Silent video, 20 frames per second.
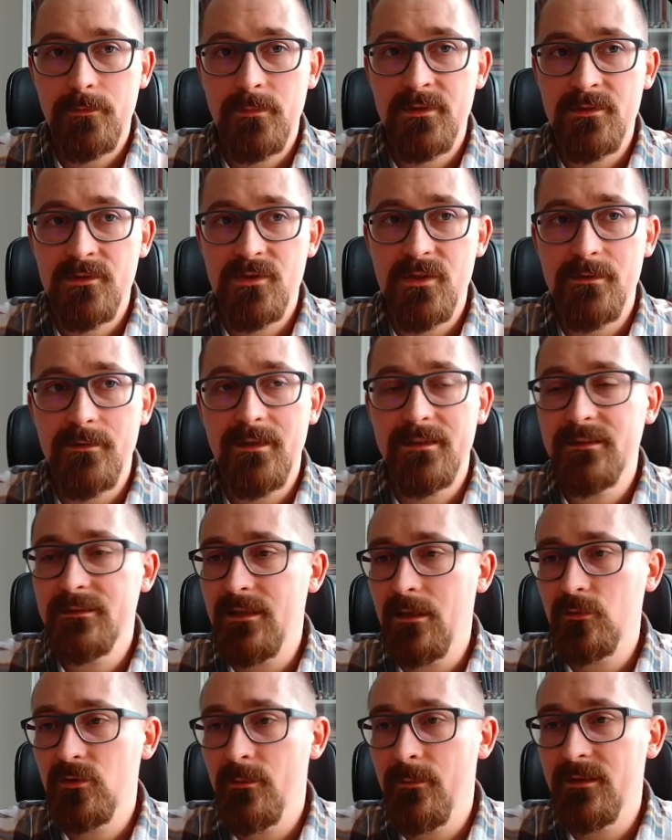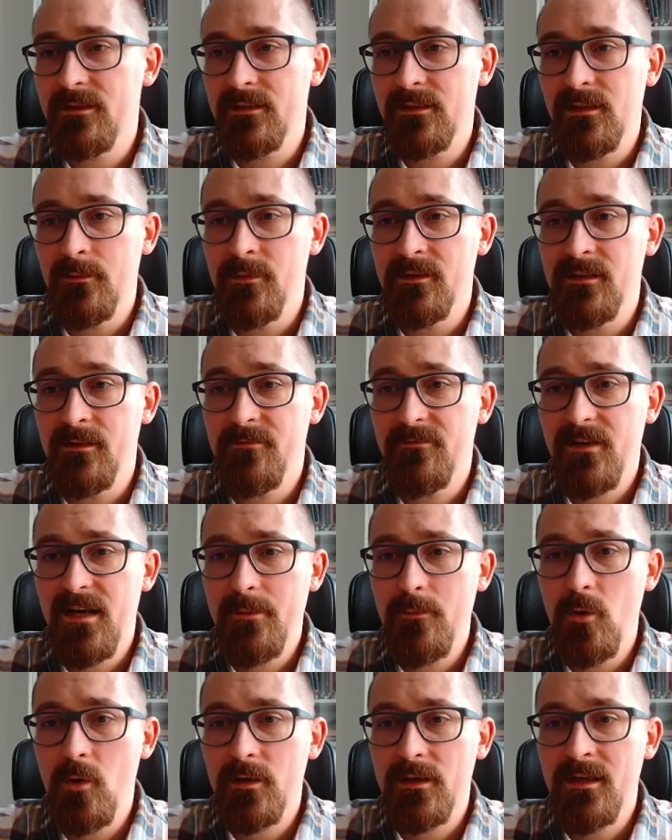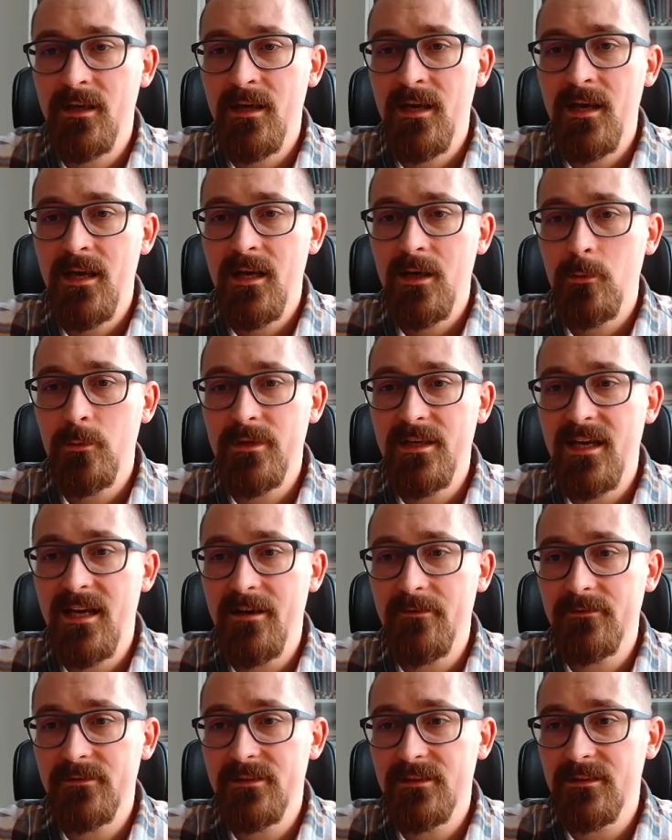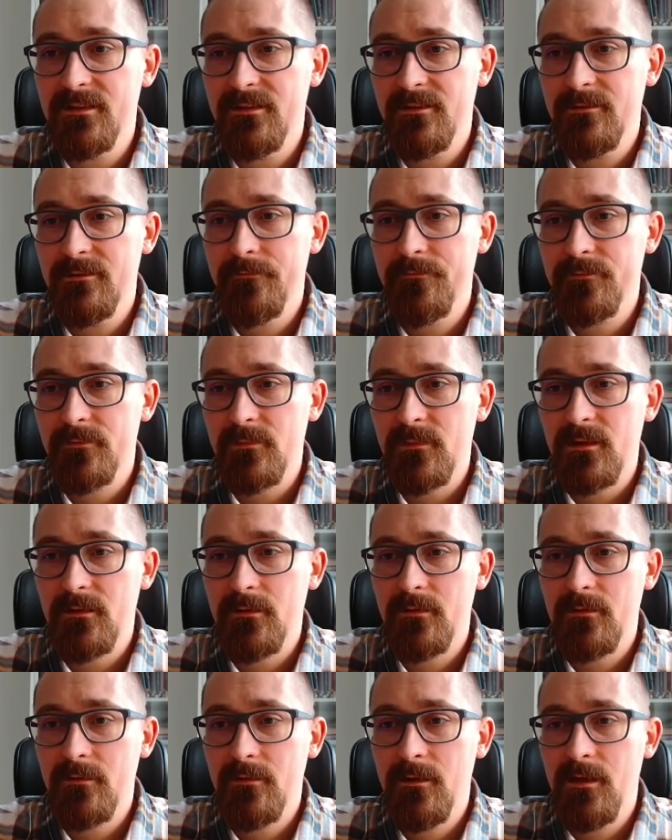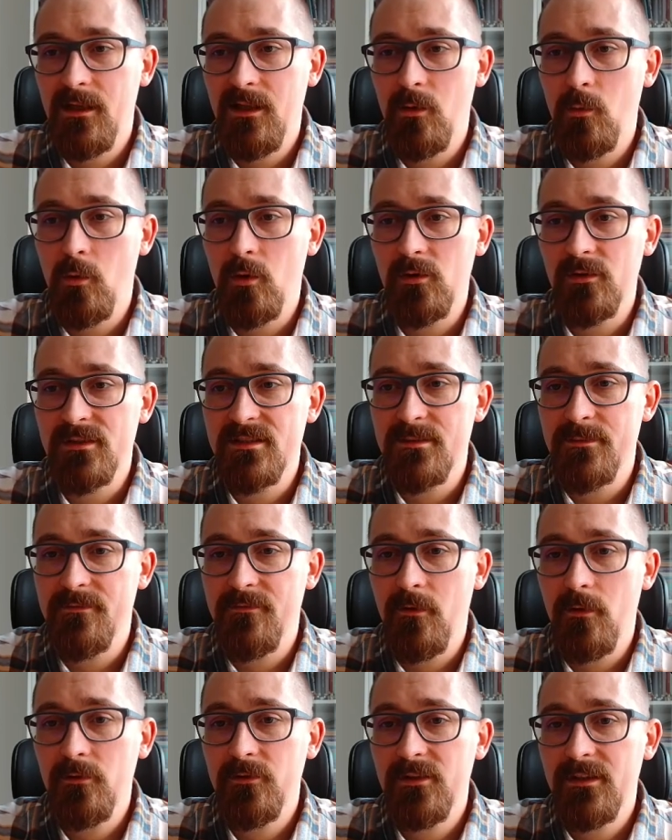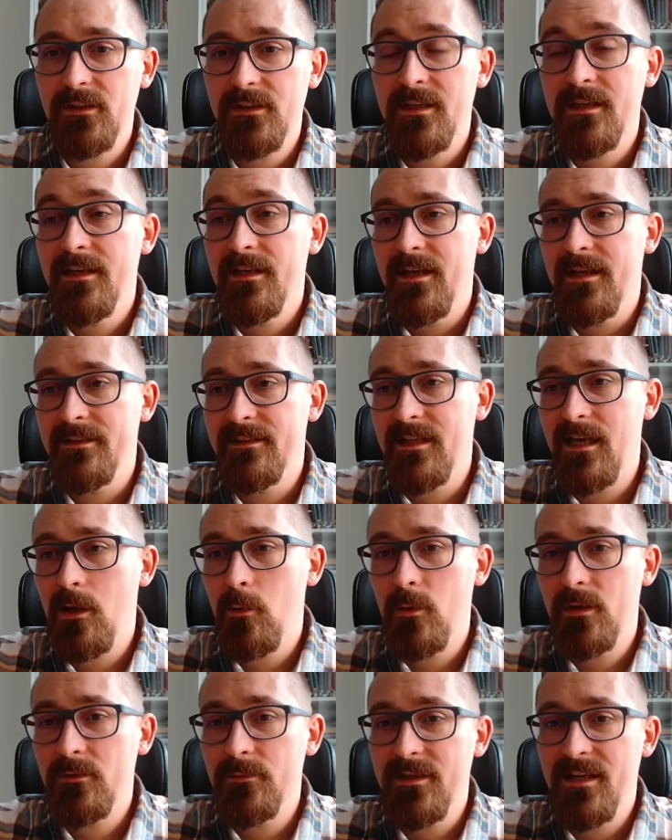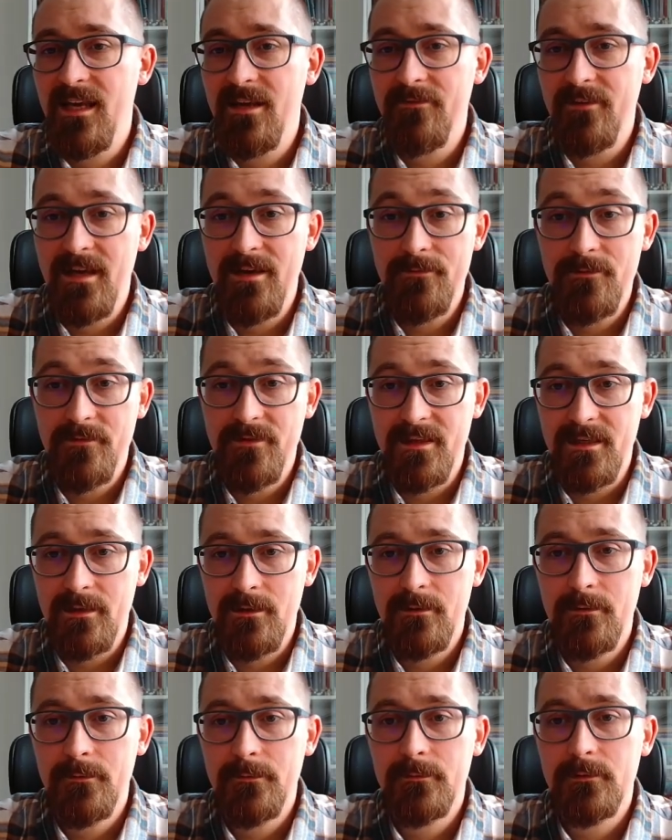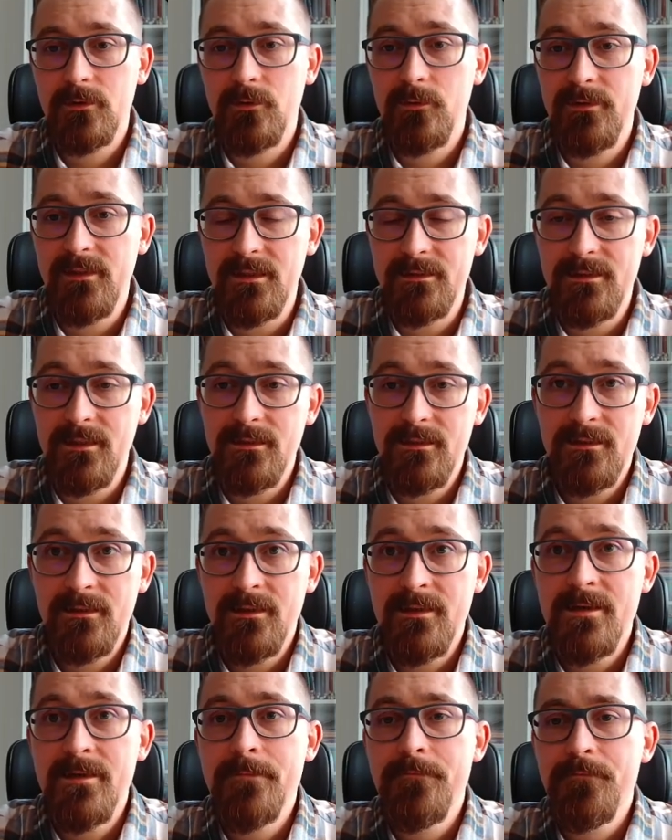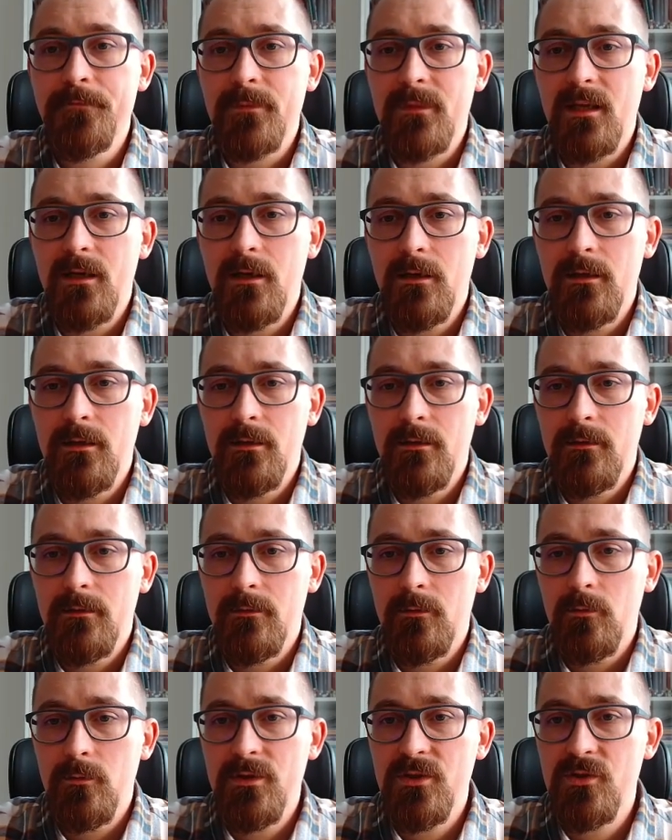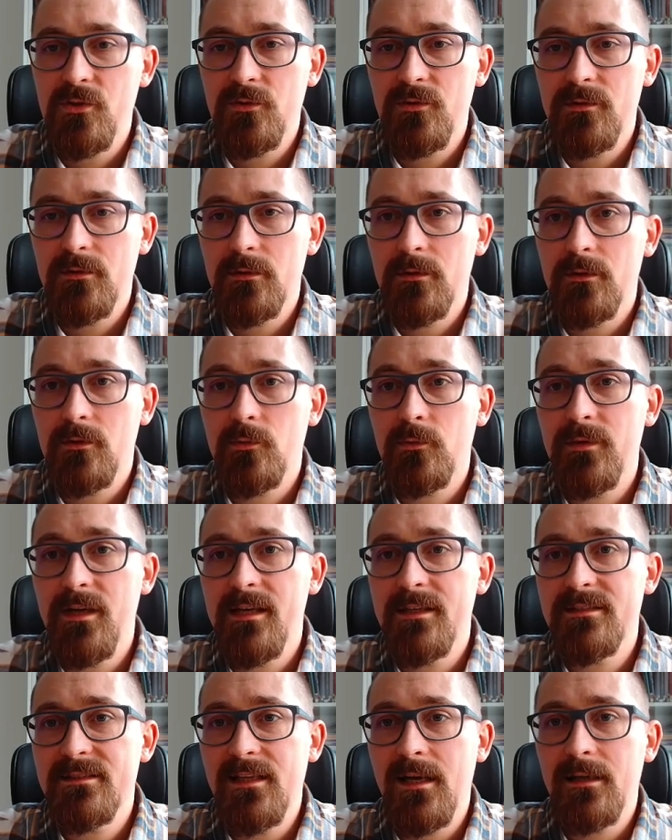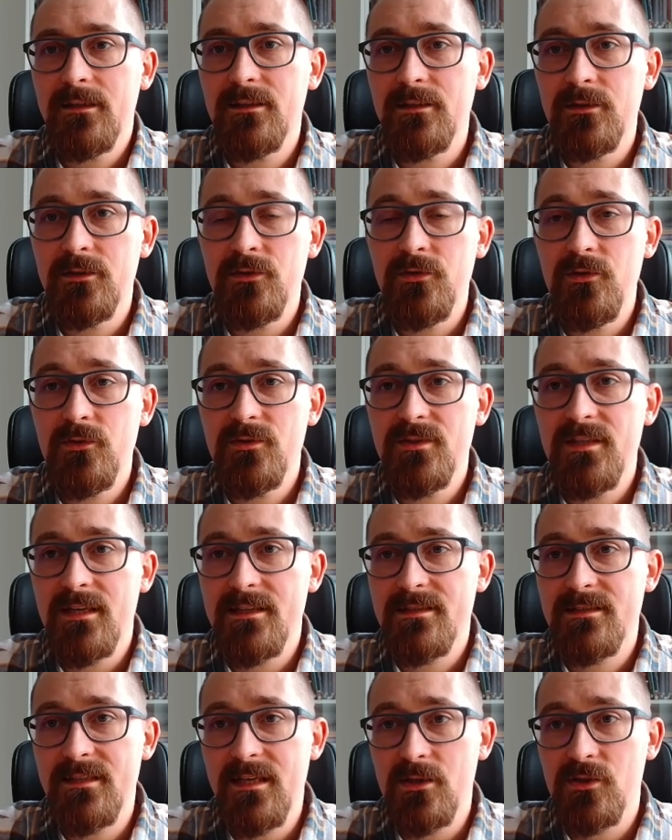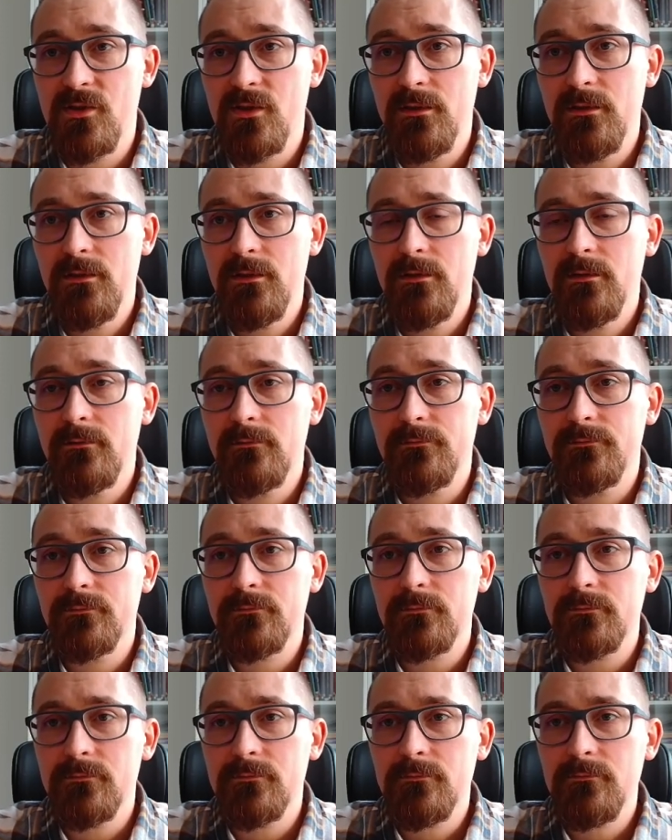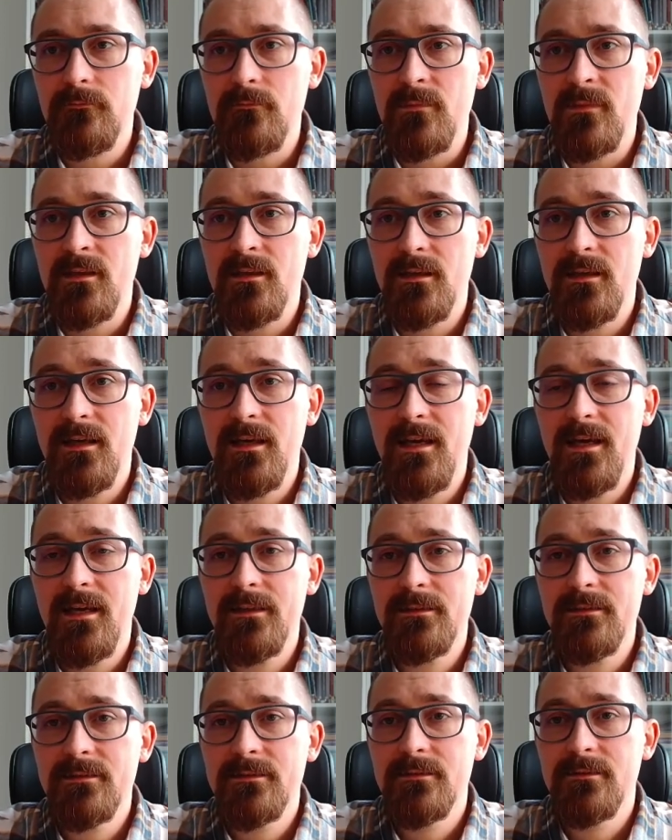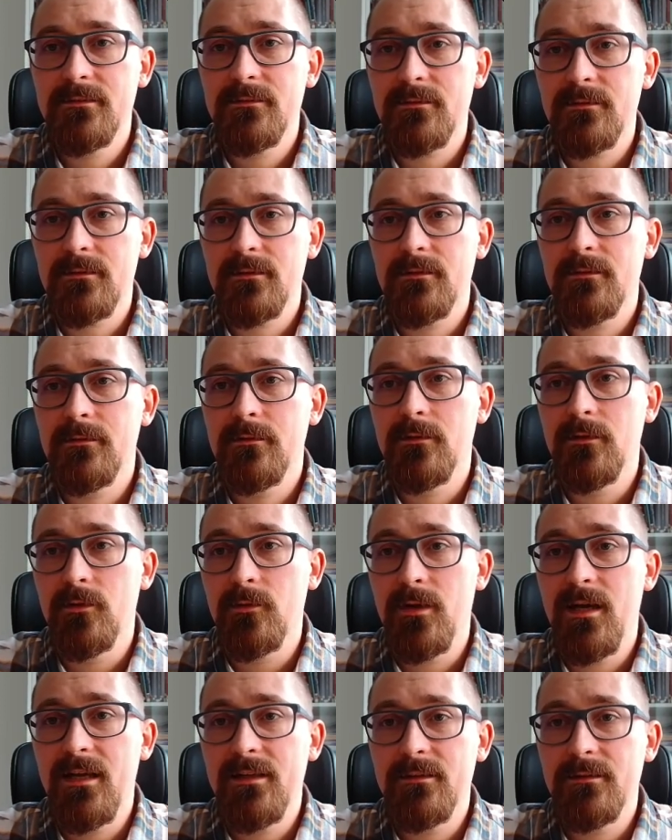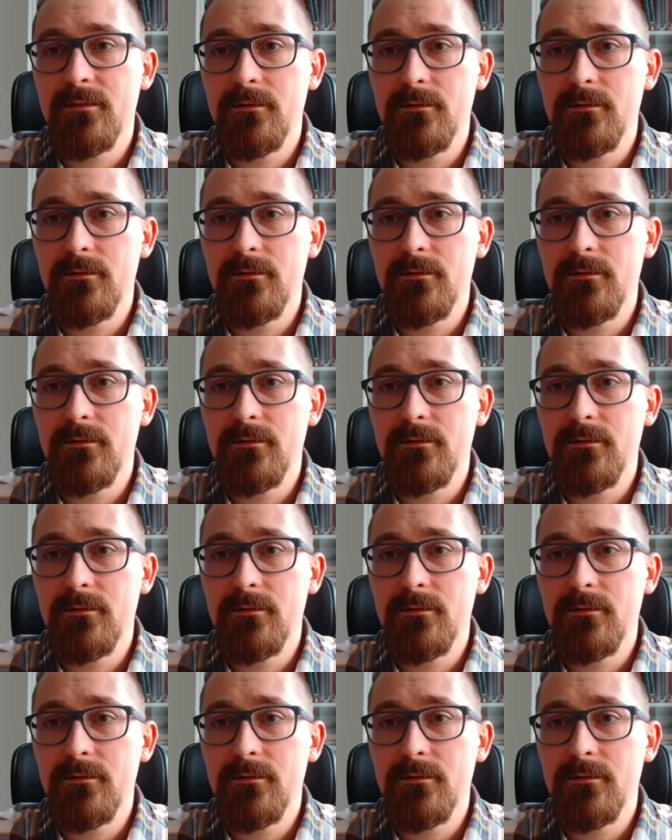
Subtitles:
generated automatically by the framework. We have the hello world zip folder, and now when we have everything created, we should start new SAS session and run